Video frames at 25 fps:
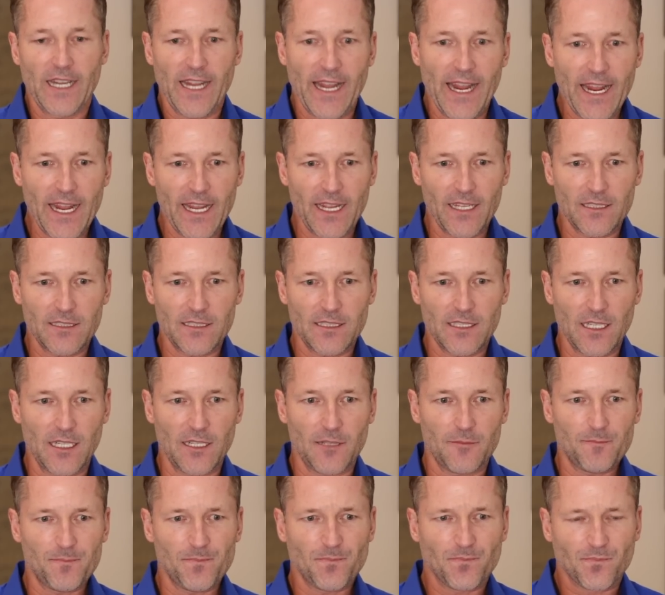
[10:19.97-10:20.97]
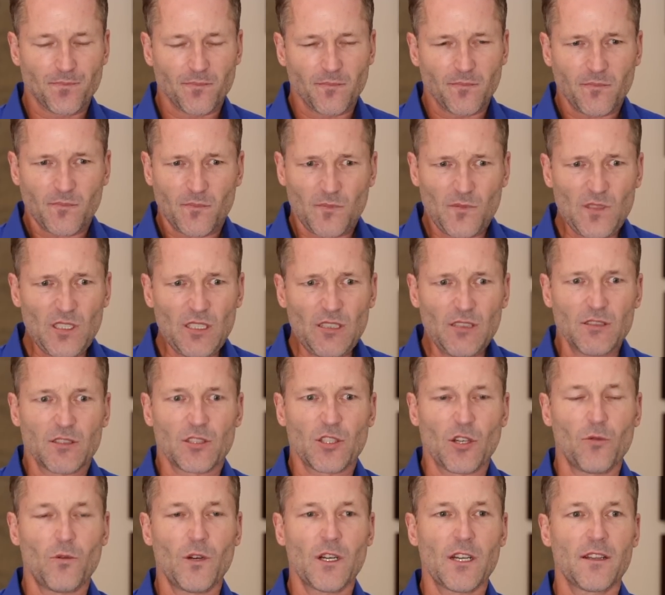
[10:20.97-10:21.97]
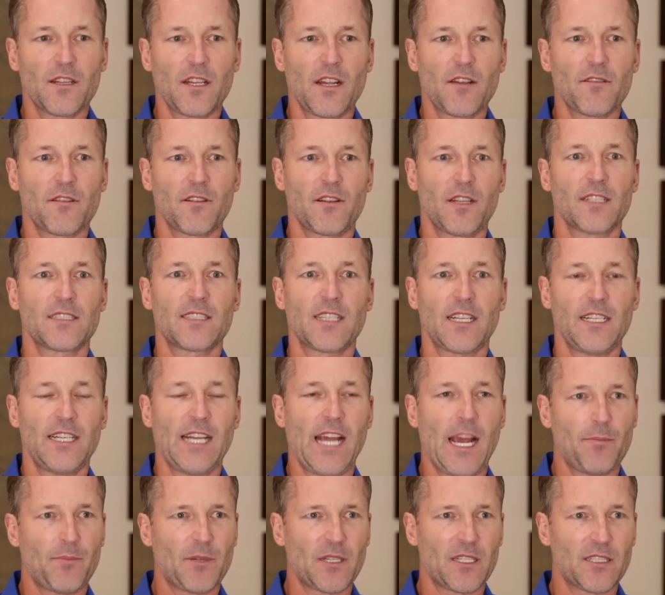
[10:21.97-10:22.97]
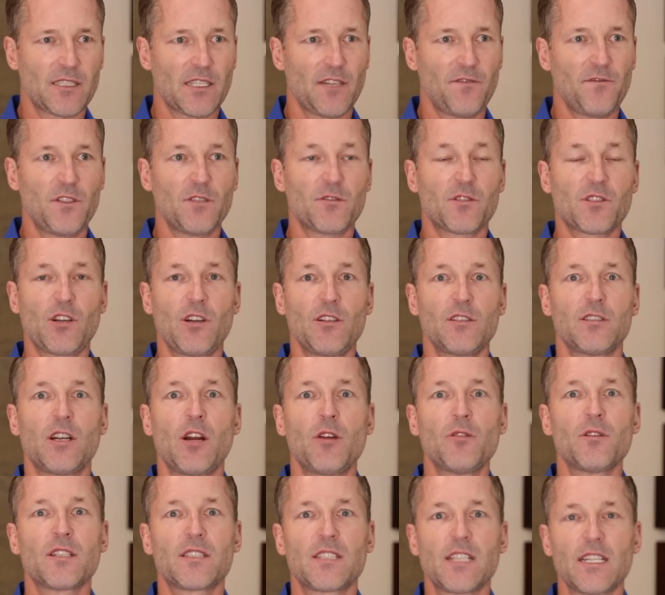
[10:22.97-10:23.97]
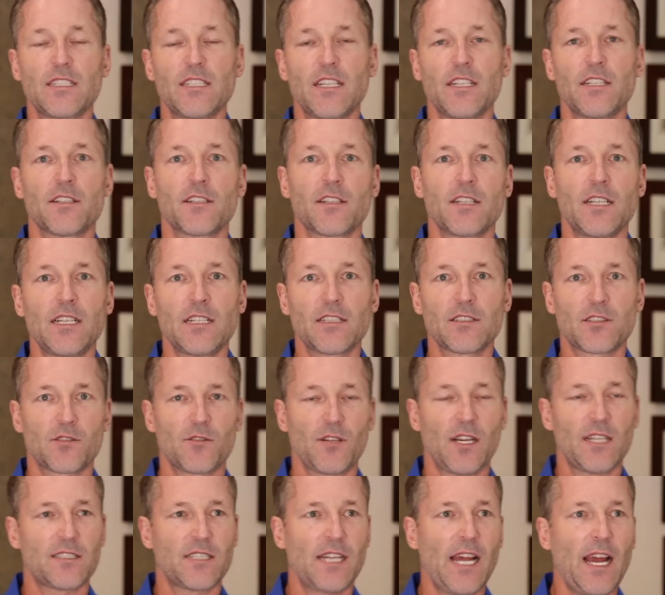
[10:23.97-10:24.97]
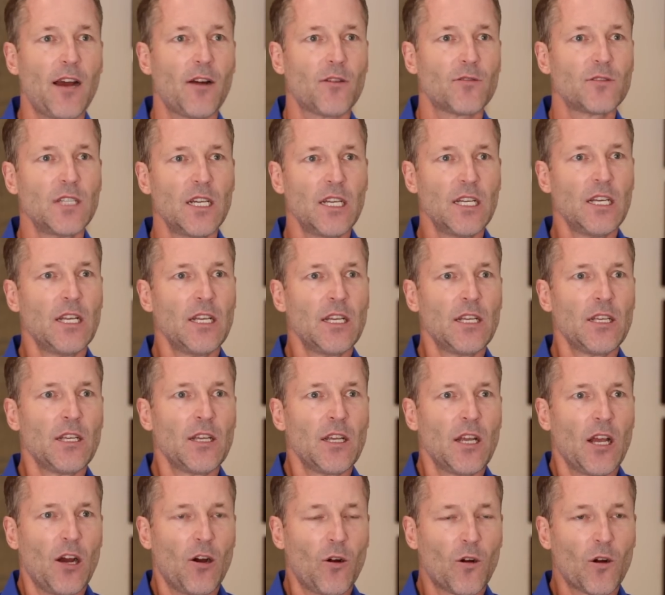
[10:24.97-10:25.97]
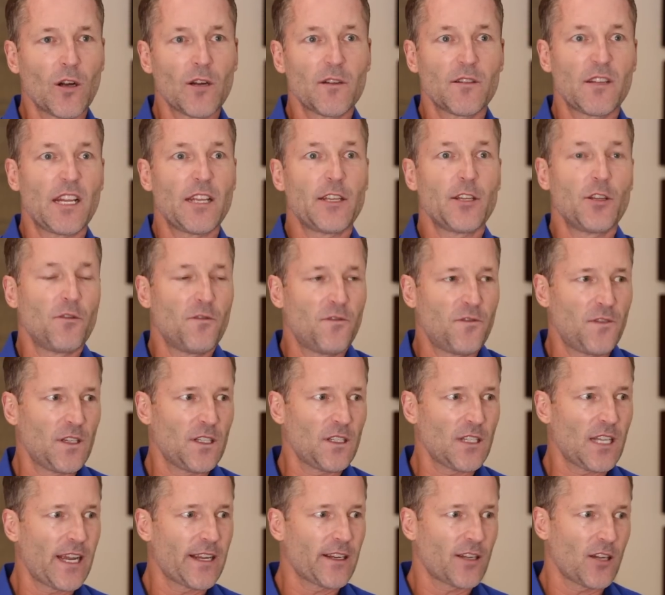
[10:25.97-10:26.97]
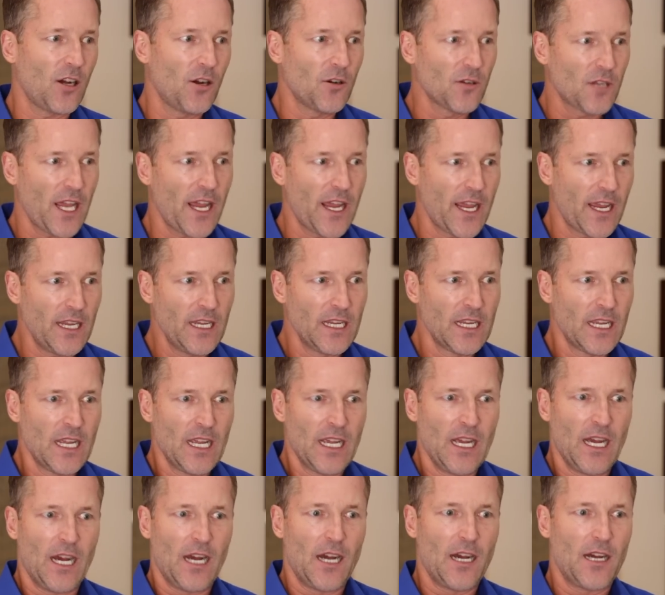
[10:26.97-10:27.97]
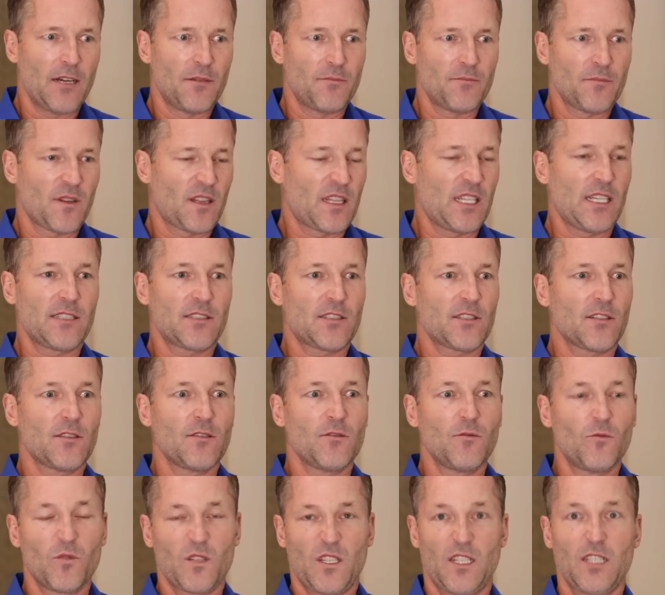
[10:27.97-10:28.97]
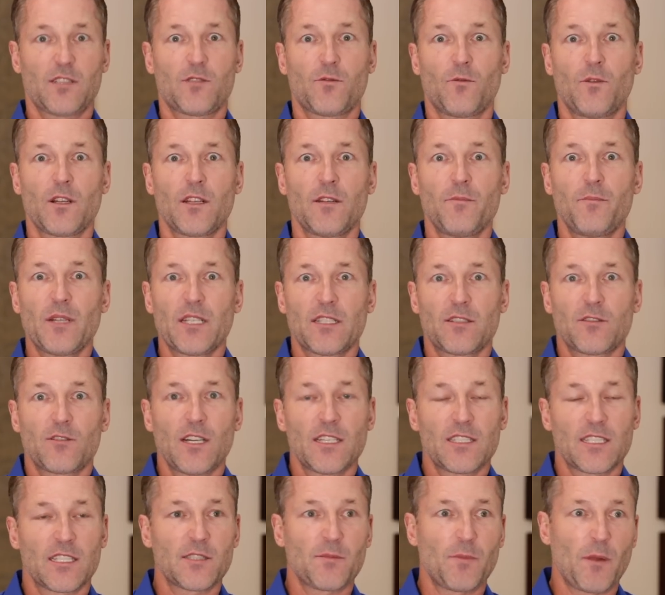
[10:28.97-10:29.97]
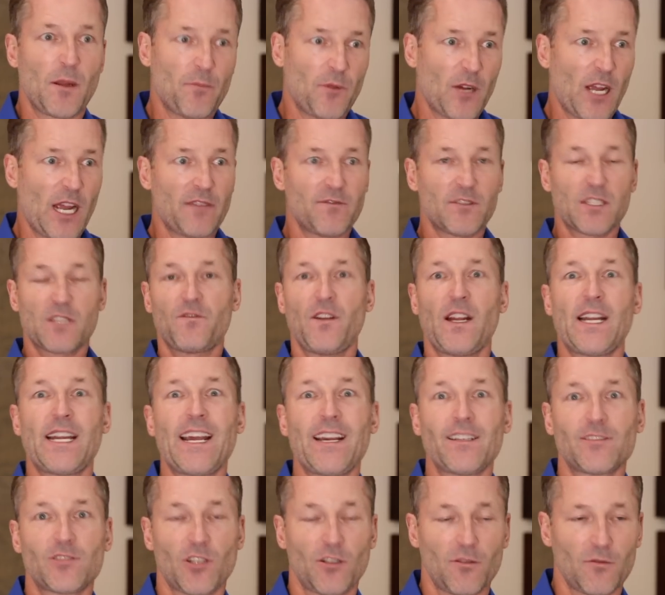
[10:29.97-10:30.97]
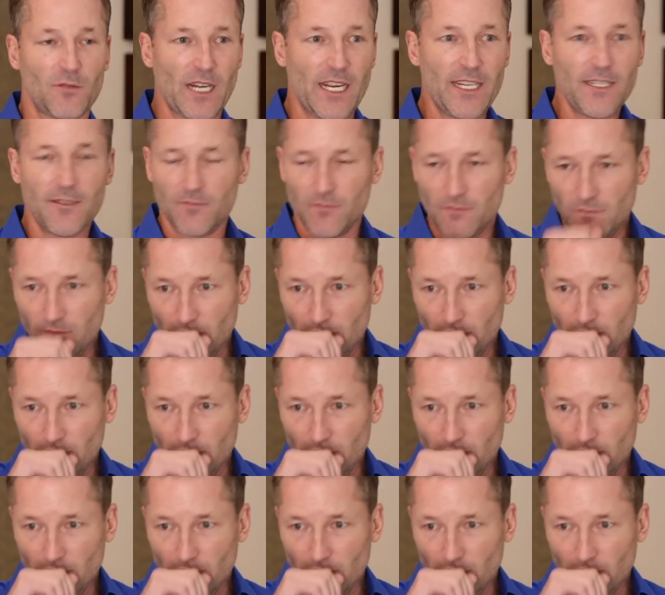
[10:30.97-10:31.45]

And so one of the other things that can happen is if you start noticing that you're getting stressed out, or that you feel like, okay, things are, because one of the big stresses people have is financial, right?